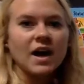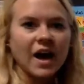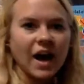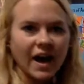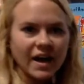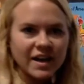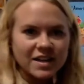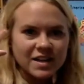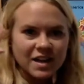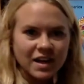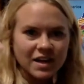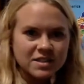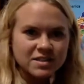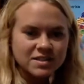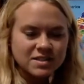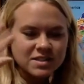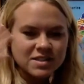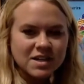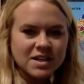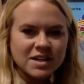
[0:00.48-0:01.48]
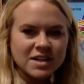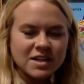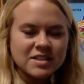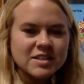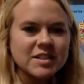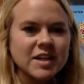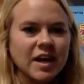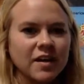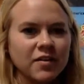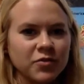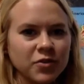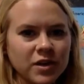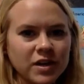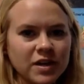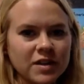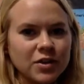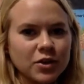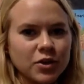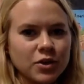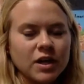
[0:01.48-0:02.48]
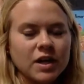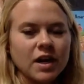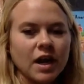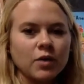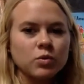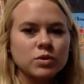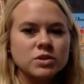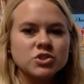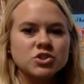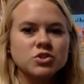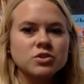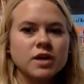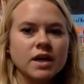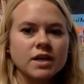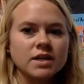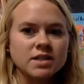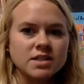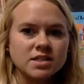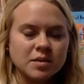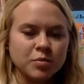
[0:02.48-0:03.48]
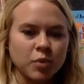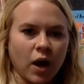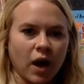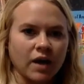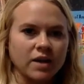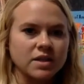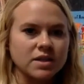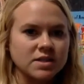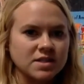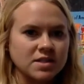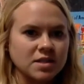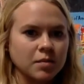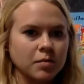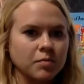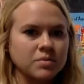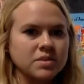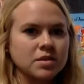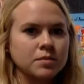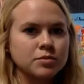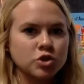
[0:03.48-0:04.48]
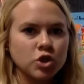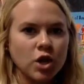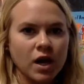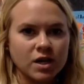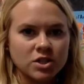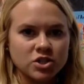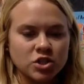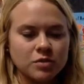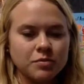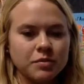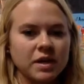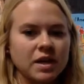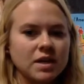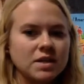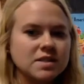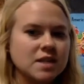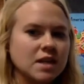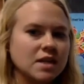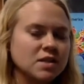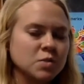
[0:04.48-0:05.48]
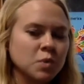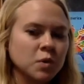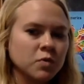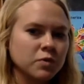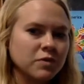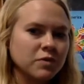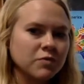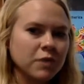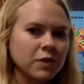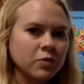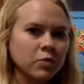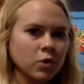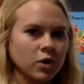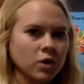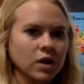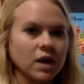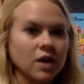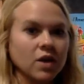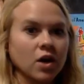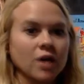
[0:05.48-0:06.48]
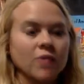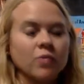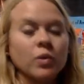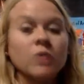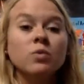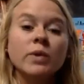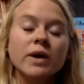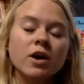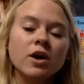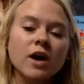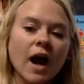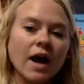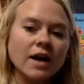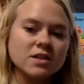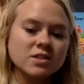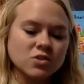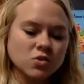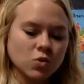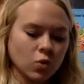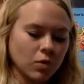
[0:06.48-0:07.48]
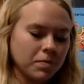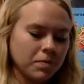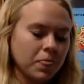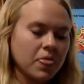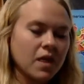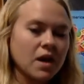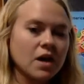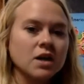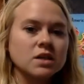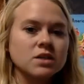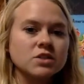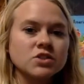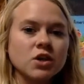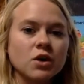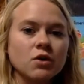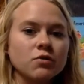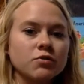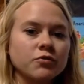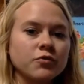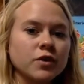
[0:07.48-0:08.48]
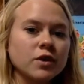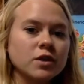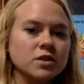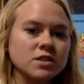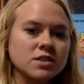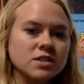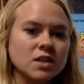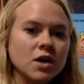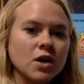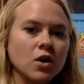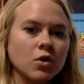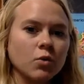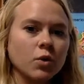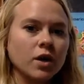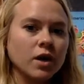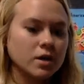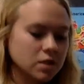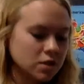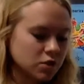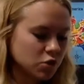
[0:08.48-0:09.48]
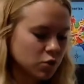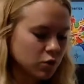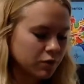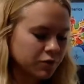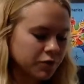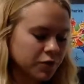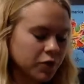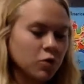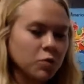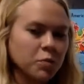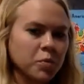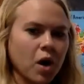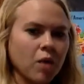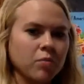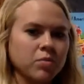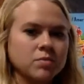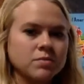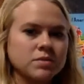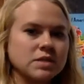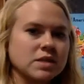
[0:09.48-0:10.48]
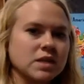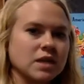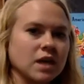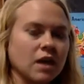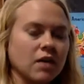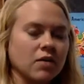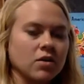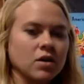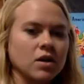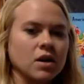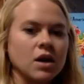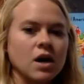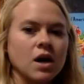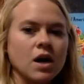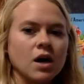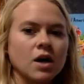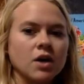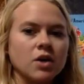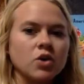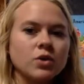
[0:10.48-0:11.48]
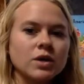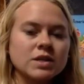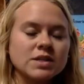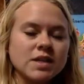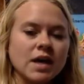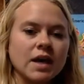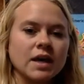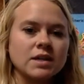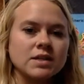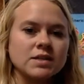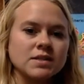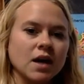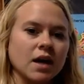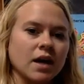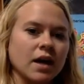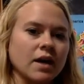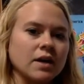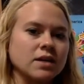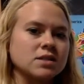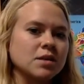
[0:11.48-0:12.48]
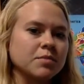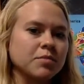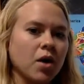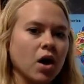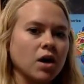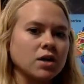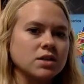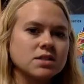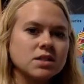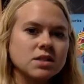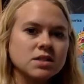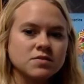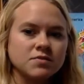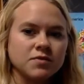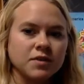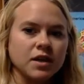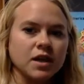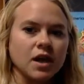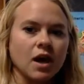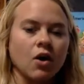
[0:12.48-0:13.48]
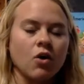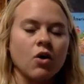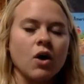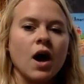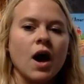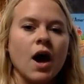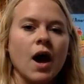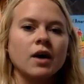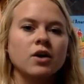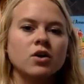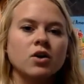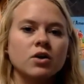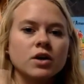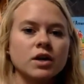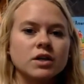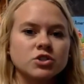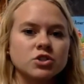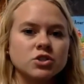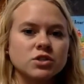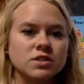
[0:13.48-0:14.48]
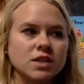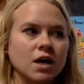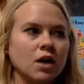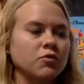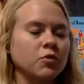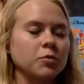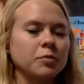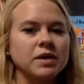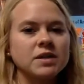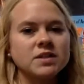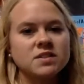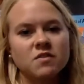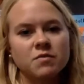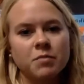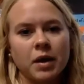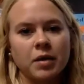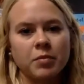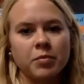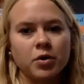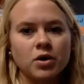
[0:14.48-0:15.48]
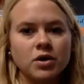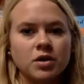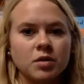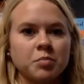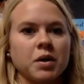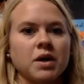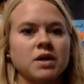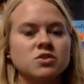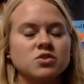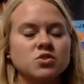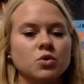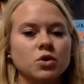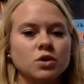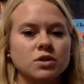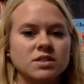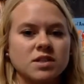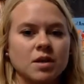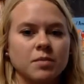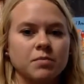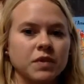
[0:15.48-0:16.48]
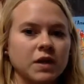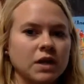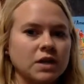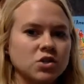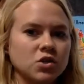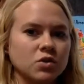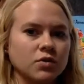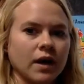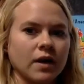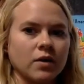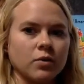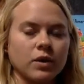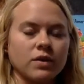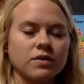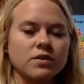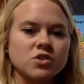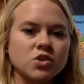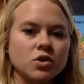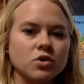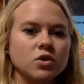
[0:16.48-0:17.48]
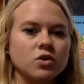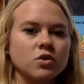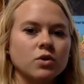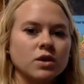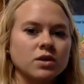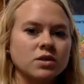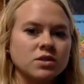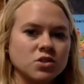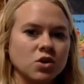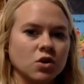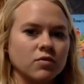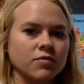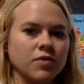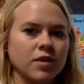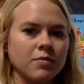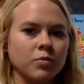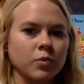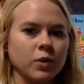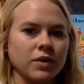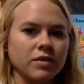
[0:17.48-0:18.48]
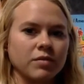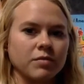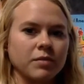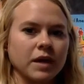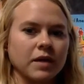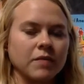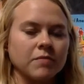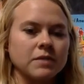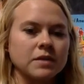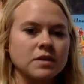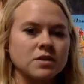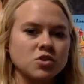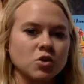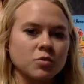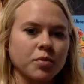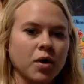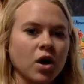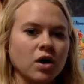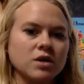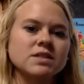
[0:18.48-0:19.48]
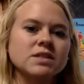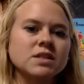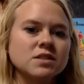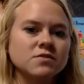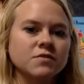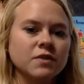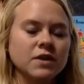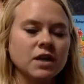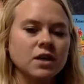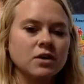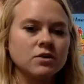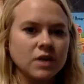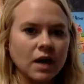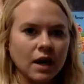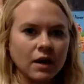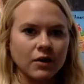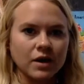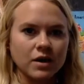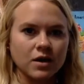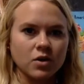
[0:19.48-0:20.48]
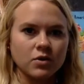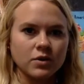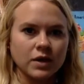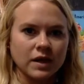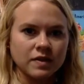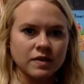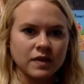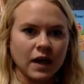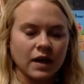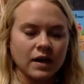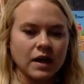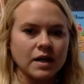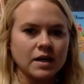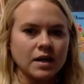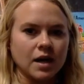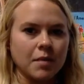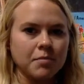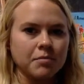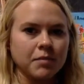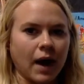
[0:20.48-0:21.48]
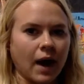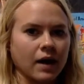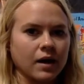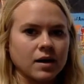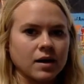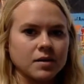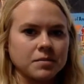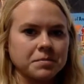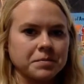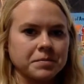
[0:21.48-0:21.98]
Hi class! Today for e-learning I want you guys to practice some subtraction because that's what we've been working on when we are at school. So first, we're going to do a few problems together. You can take a second to pause this video and go get yourself a piece of paper and a pencil or something to write with so you can solve them with me. So pause this video now and go get that and come back.